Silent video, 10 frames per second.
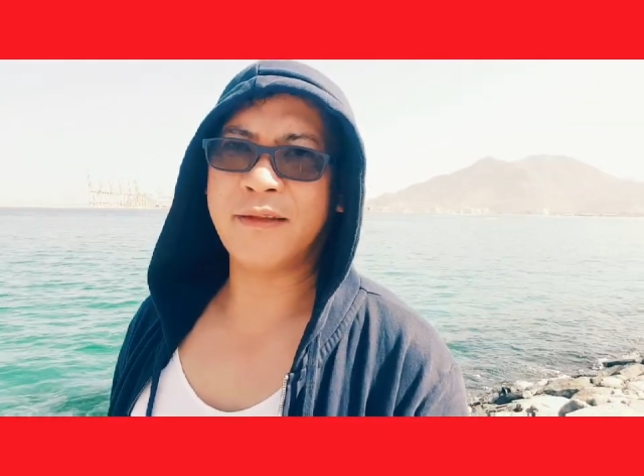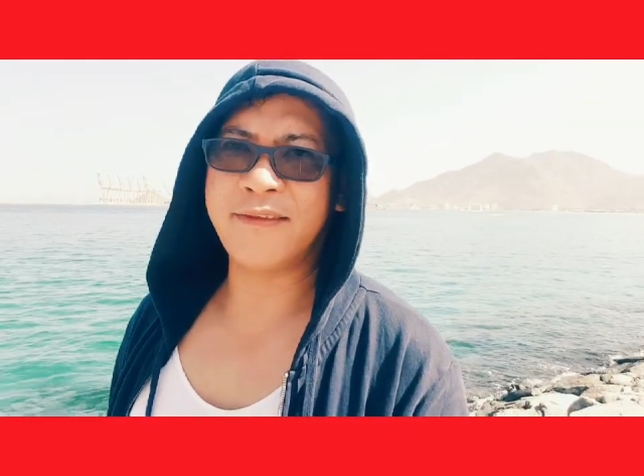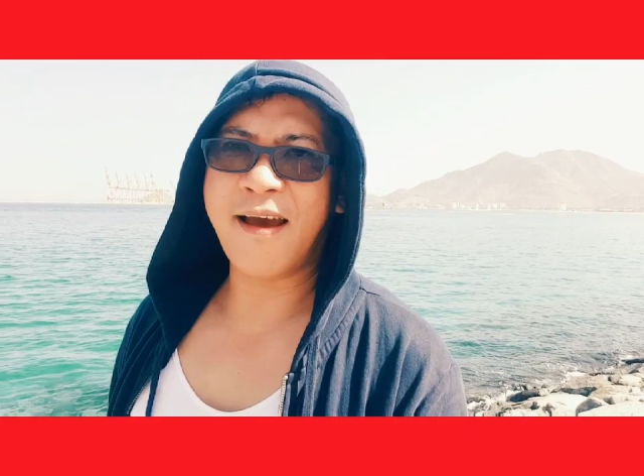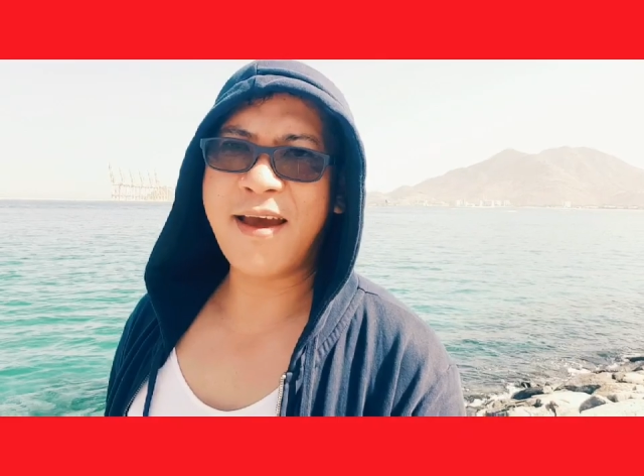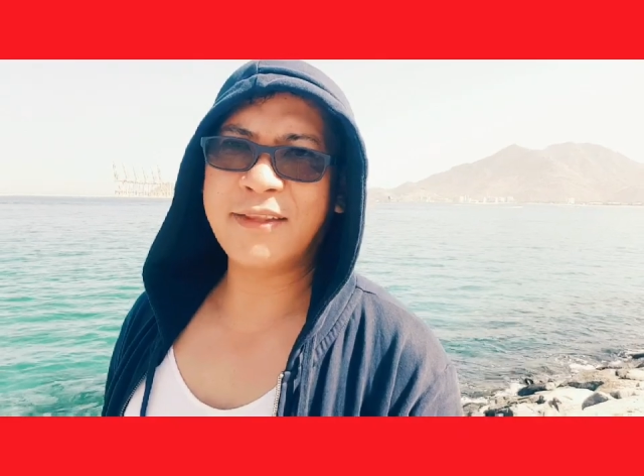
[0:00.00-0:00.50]

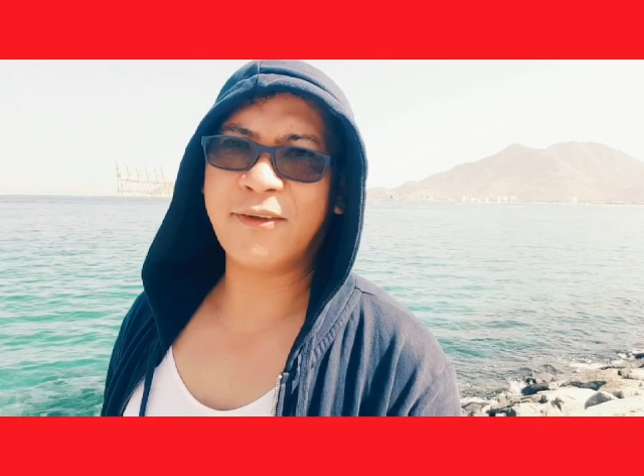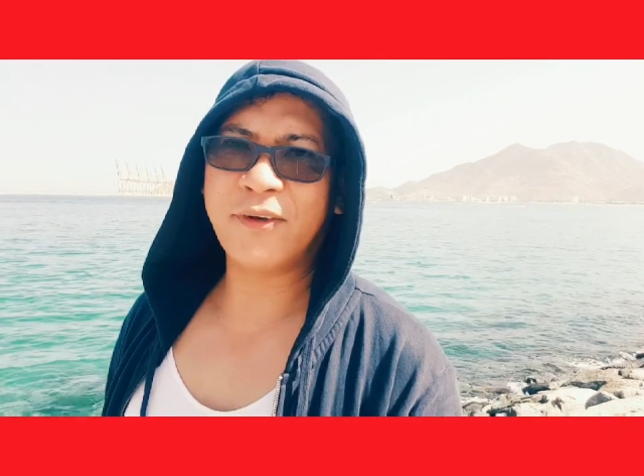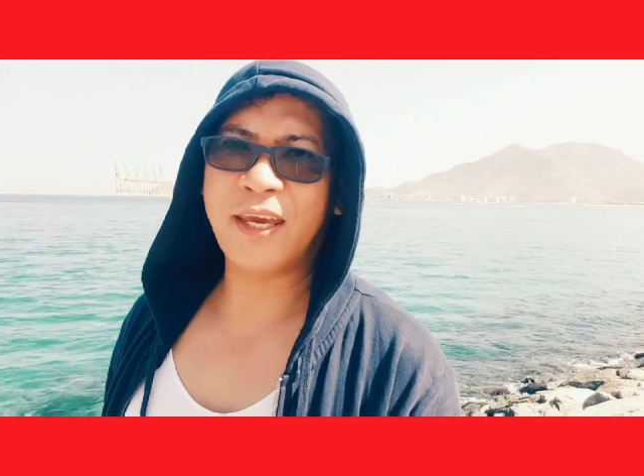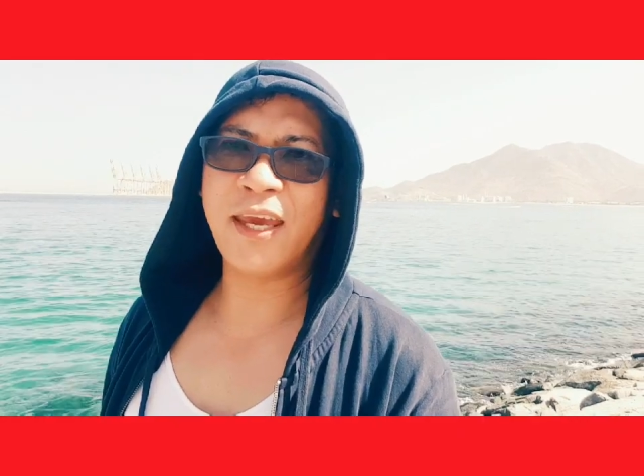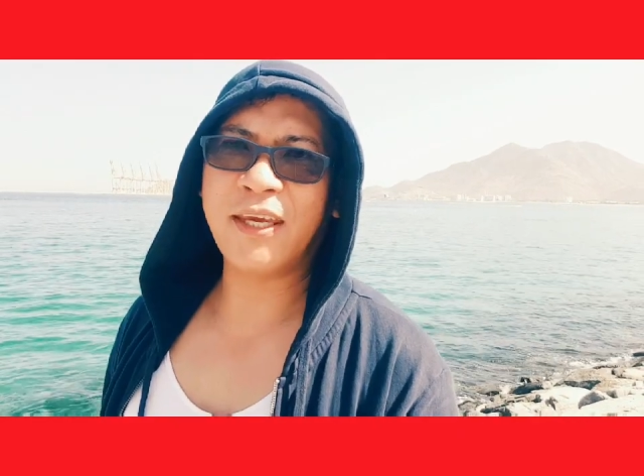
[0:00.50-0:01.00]
dad,
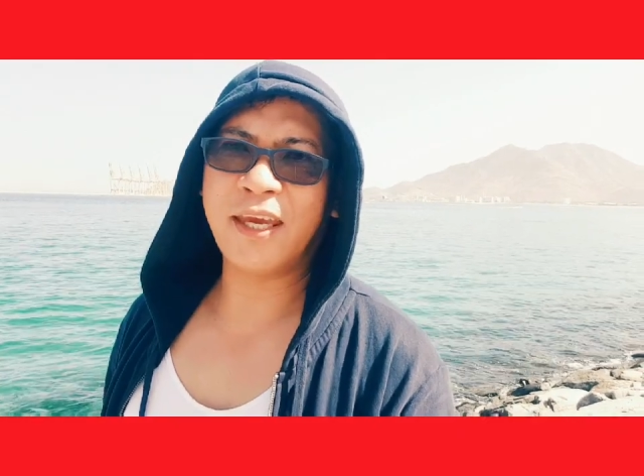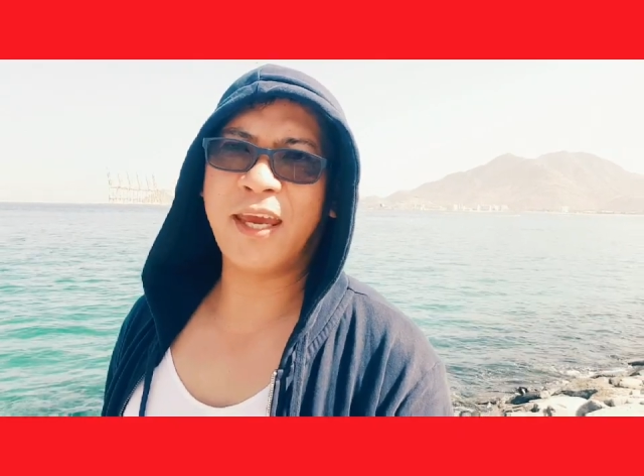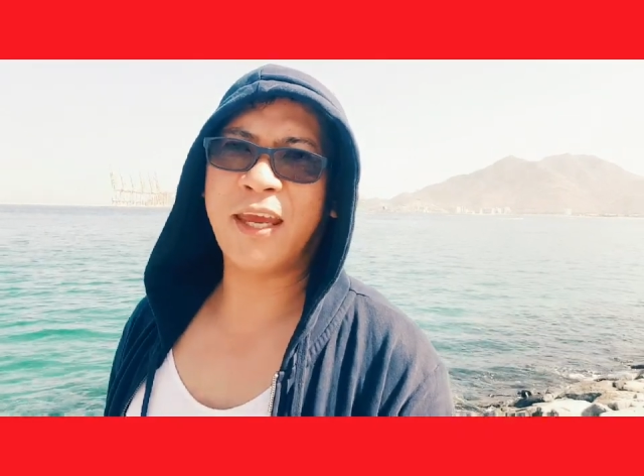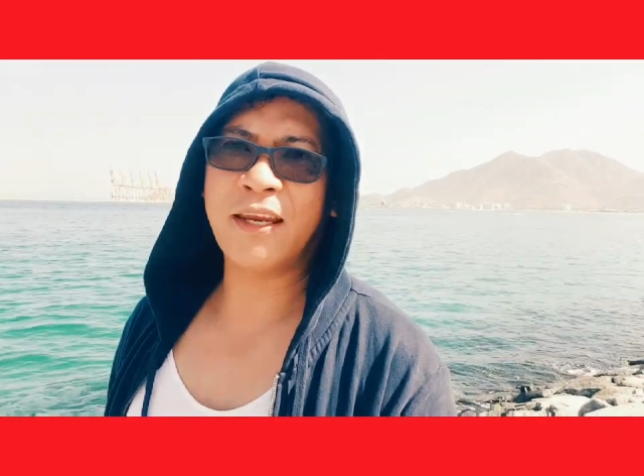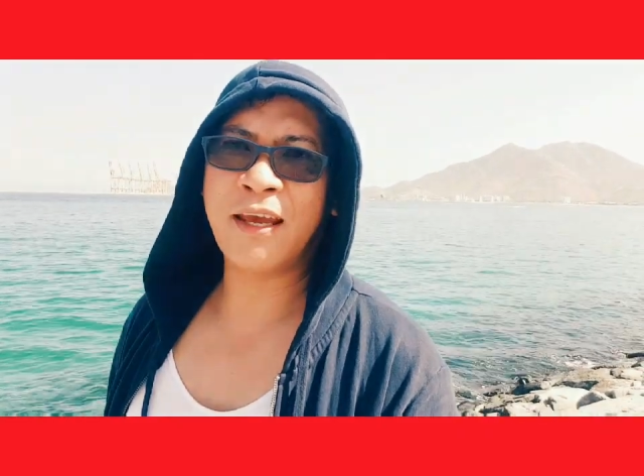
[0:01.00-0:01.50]

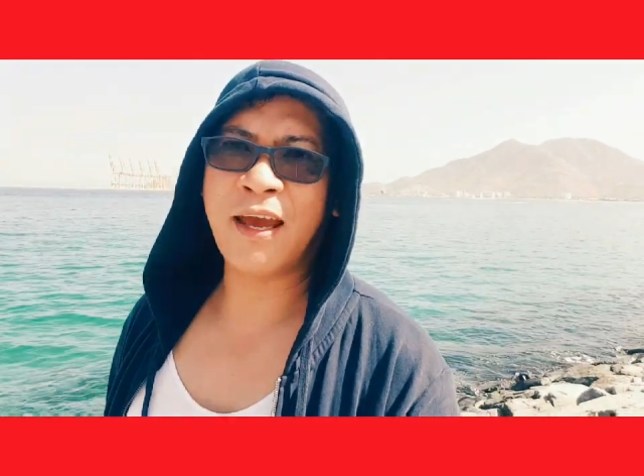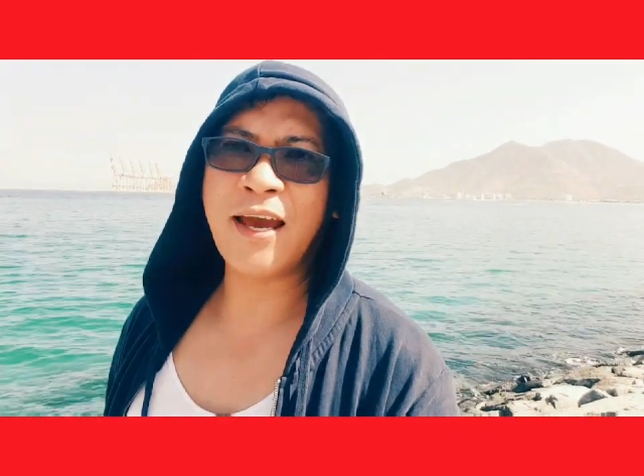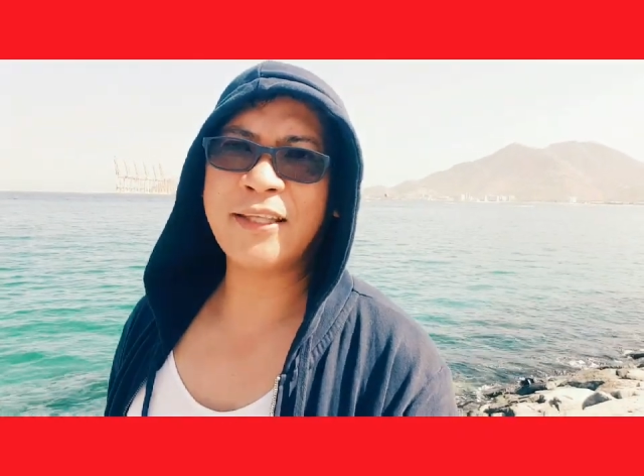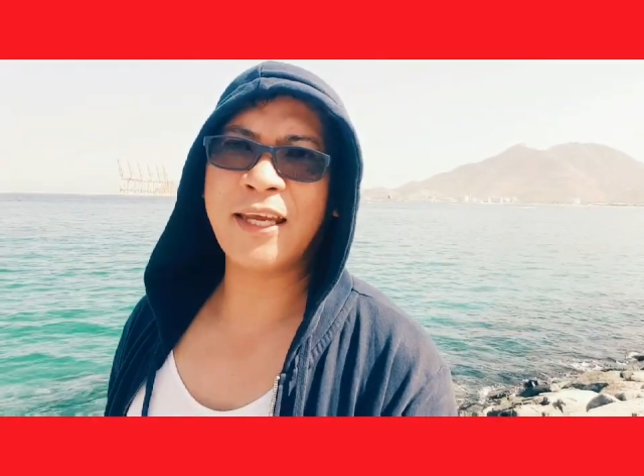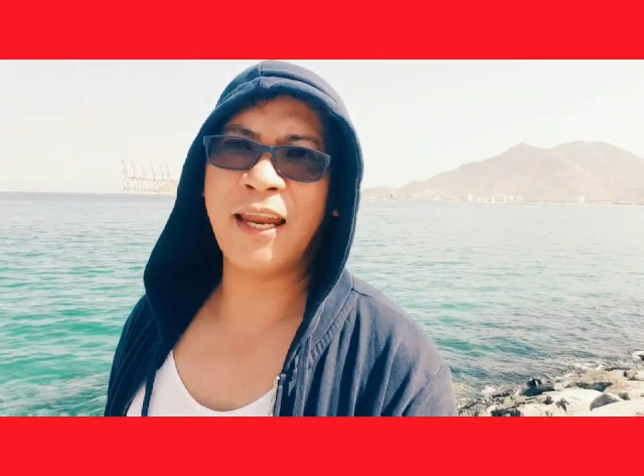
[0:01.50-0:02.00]
okay, and Ate